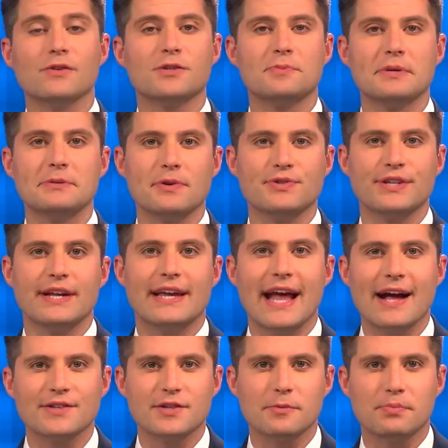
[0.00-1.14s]
Luis Obispo City
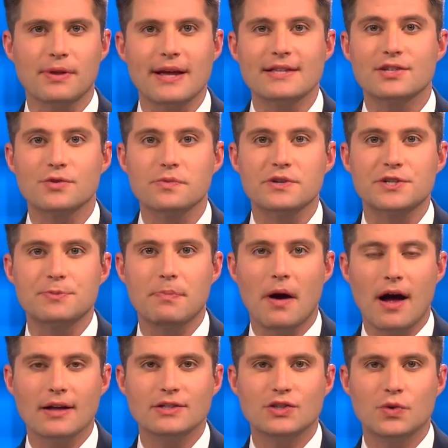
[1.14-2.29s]
Council plans to
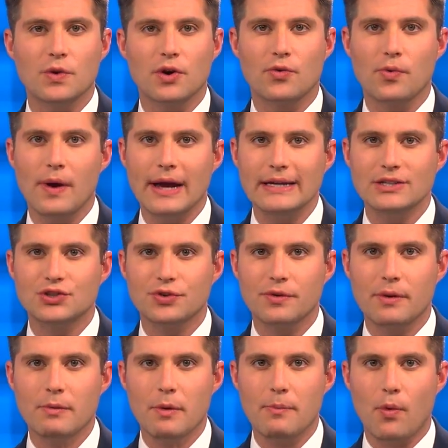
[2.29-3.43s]
respond to a grand
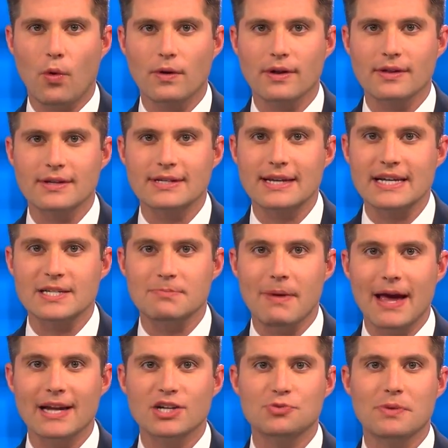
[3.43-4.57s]
jury report on the city's
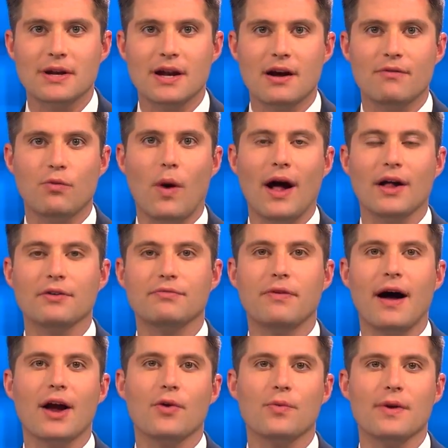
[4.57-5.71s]
management of
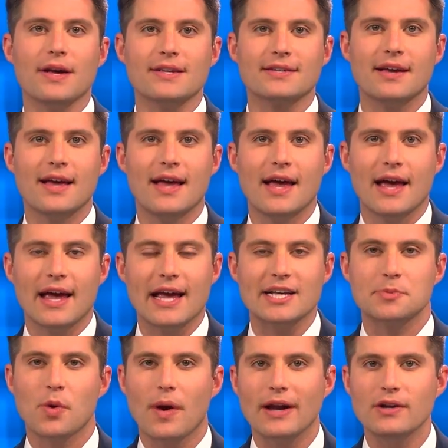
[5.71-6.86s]
wildfire risk.
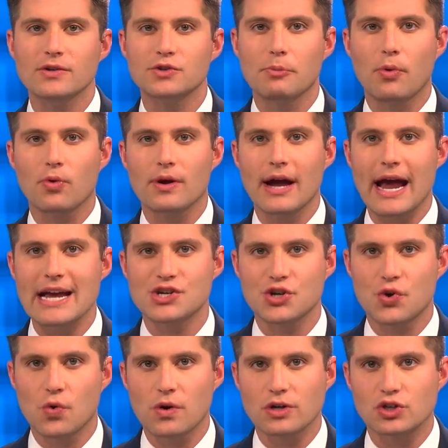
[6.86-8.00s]
KSBY News reporter
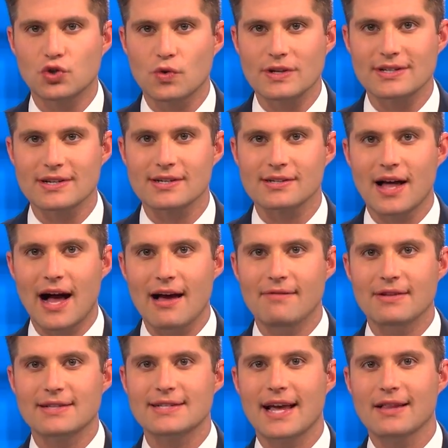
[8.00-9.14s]
Aja Goare joins us
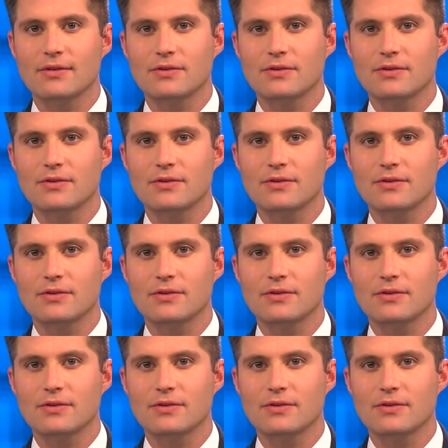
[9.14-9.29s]
live in San